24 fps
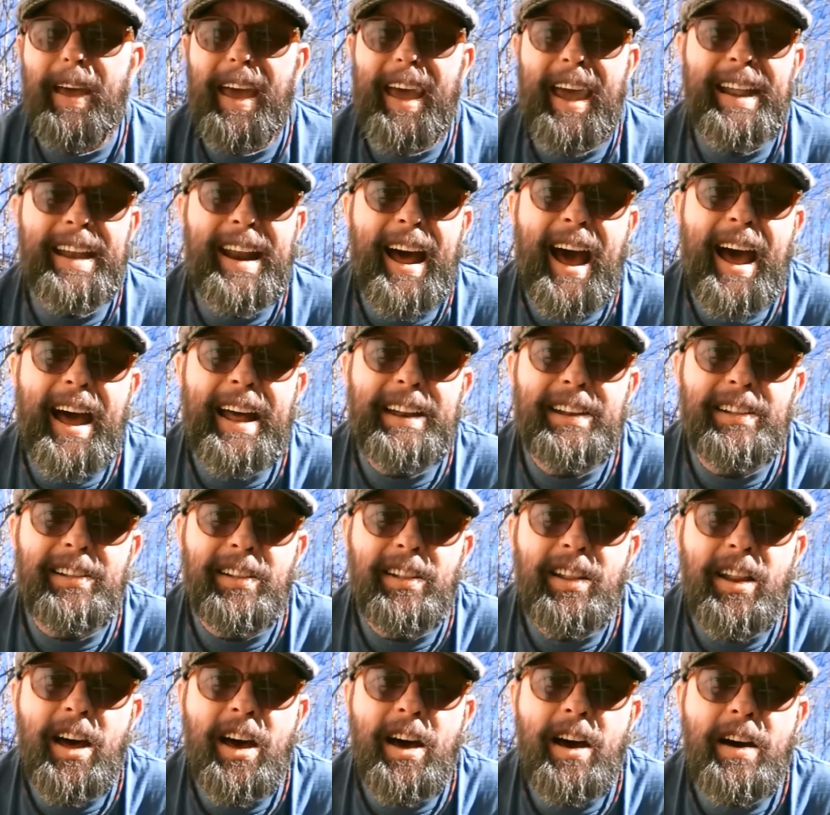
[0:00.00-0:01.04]
And I
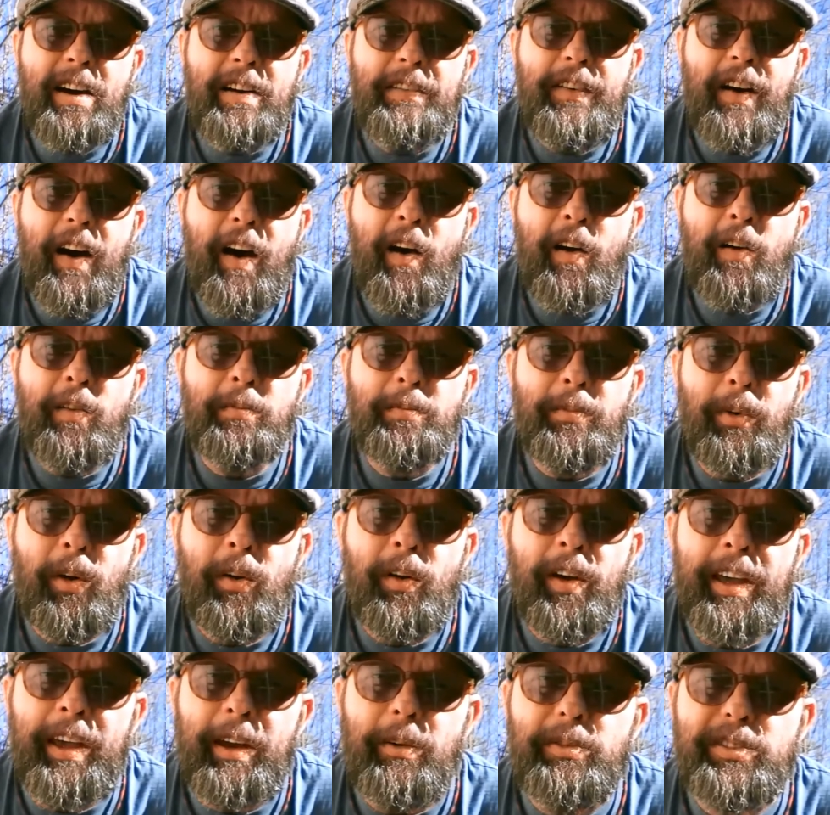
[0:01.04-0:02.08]
love home
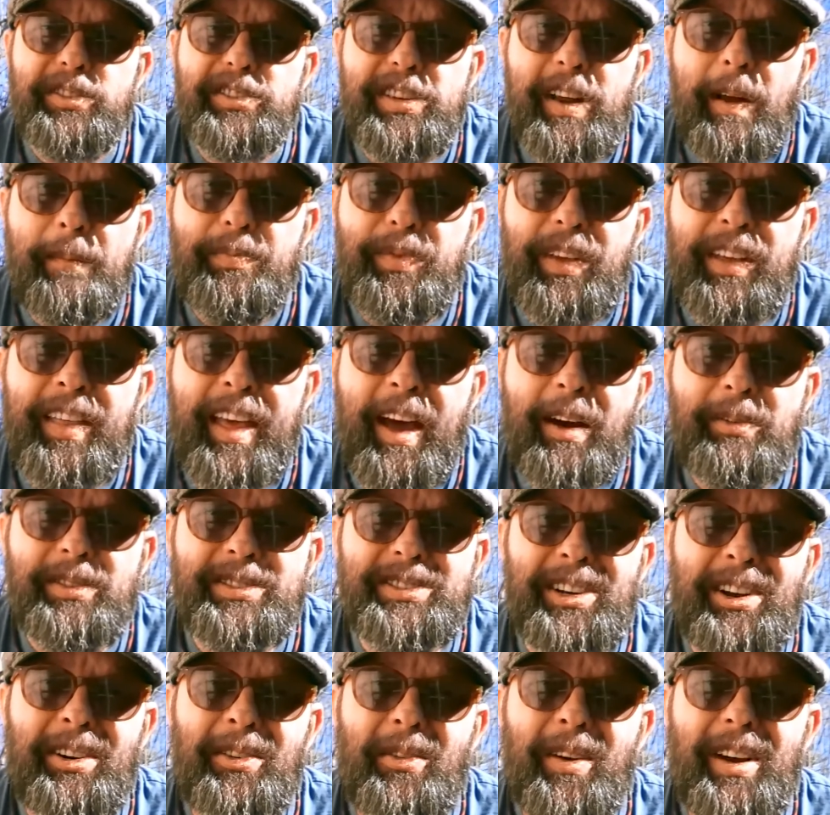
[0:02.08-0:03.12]
brewing. It was something that I
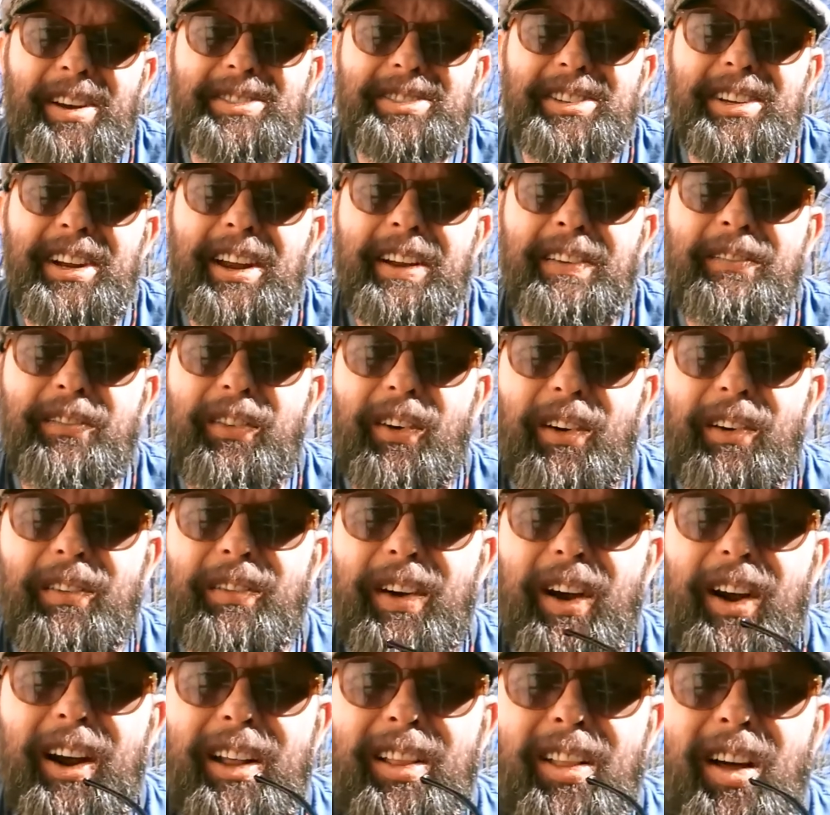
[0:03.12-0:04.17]
was interested in for a
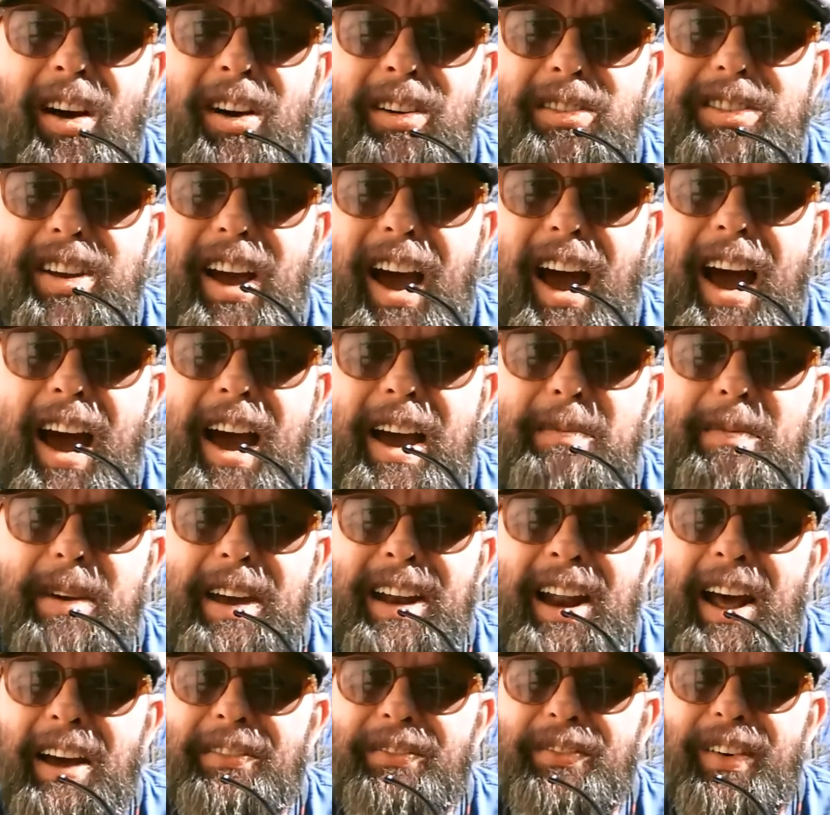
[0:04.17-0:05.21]
very long time,
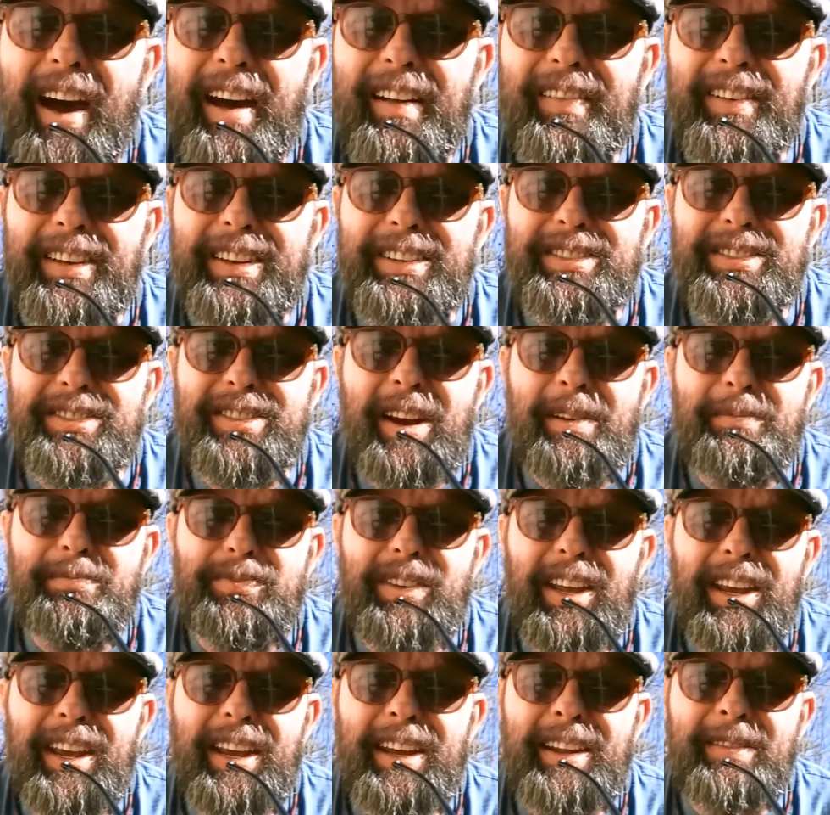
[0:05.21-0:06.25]
and I finally jumped
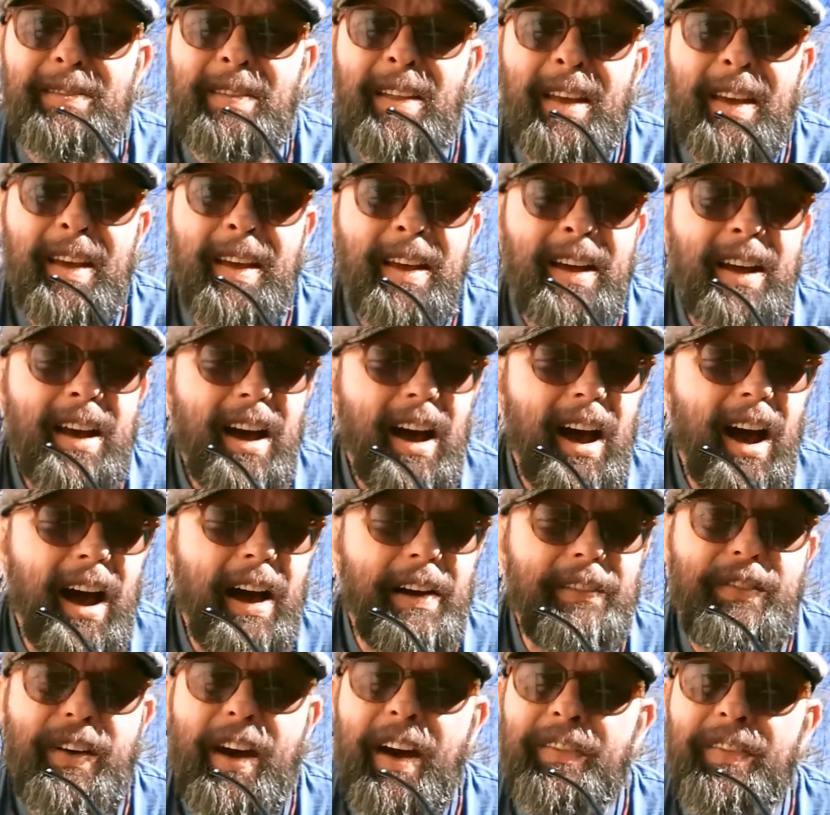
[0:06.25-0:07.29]
in.
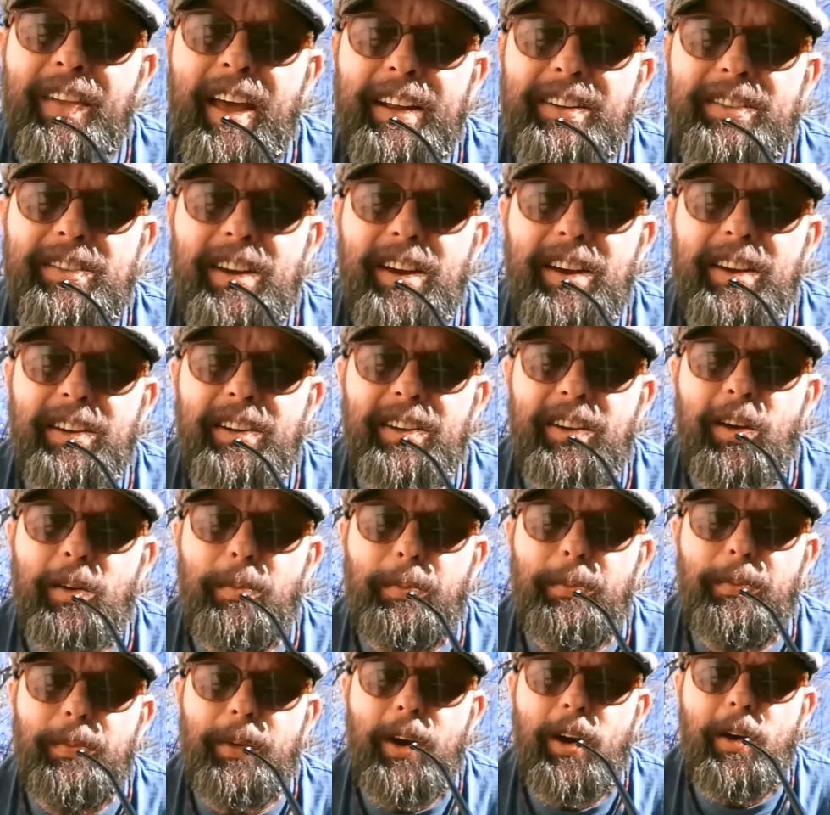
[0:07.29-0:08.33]
I found that
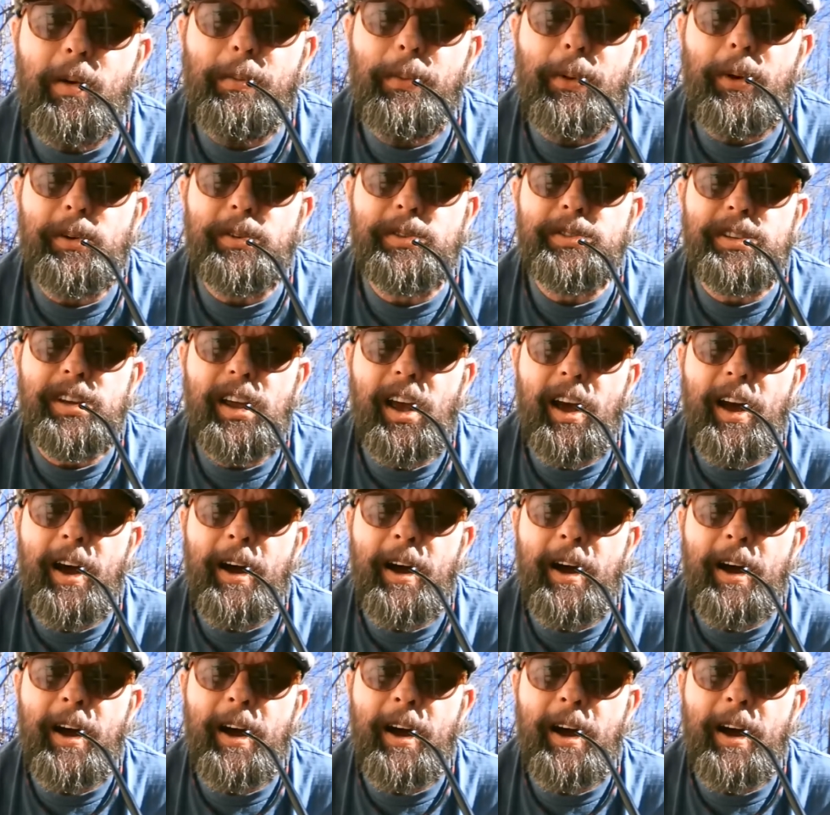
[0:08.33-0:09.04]
Cooper's